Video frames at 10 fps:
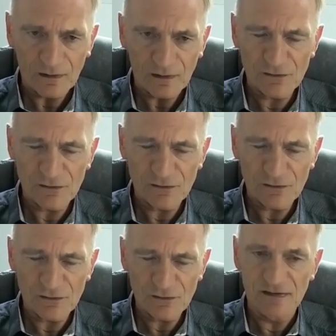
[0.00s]
So you
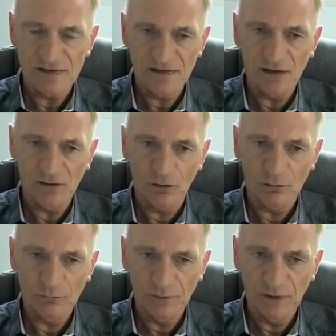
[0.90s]
didn't get to see a
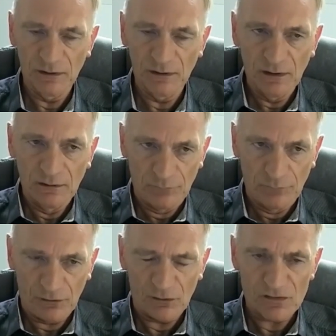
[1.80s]
lot, but
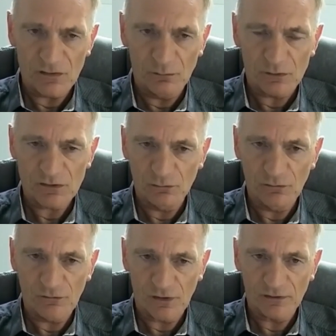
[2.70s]
because they were
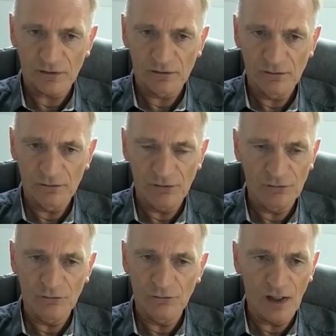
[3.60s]
so thorough, you
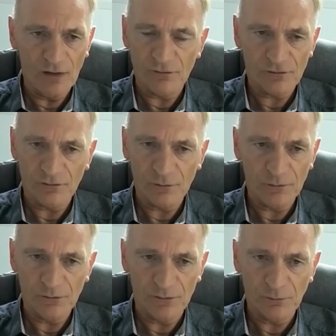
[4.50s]
knew everything
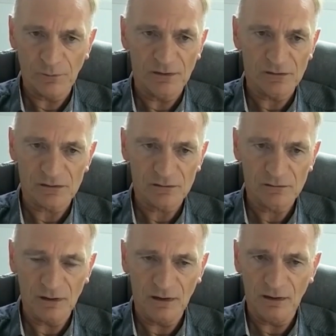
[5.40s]
about the players
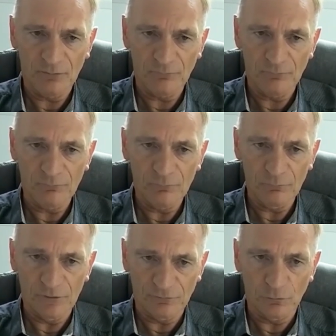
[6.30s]

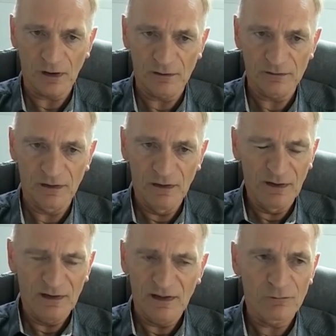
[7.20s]
beforehand.
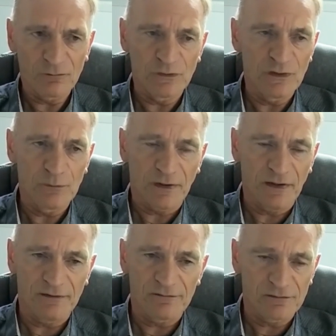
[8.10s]
Even when you
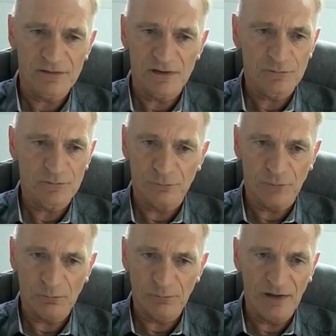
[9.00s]
played teams from
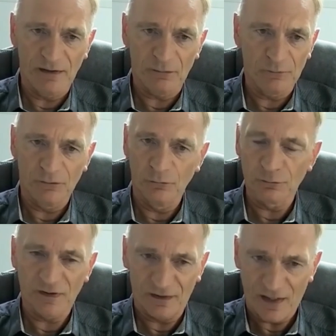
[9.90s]
Albania, when
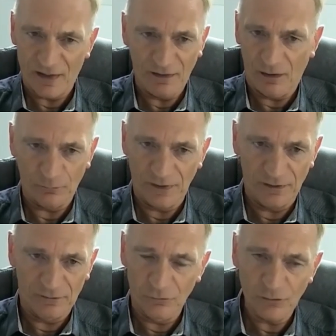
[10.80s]
nobody could get into
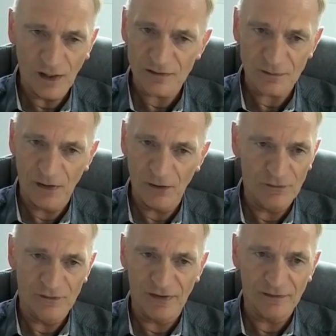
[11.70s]
Albania, don't ask me how
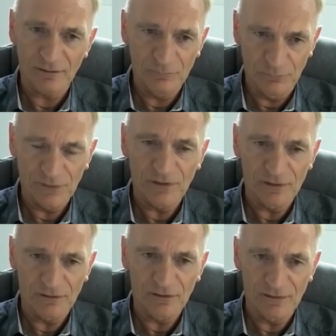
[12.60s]
they did it, but
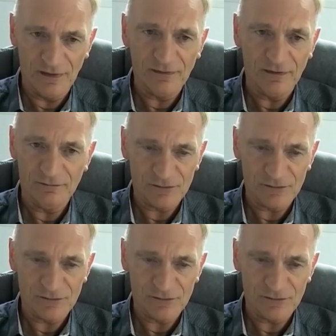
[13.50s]
they did it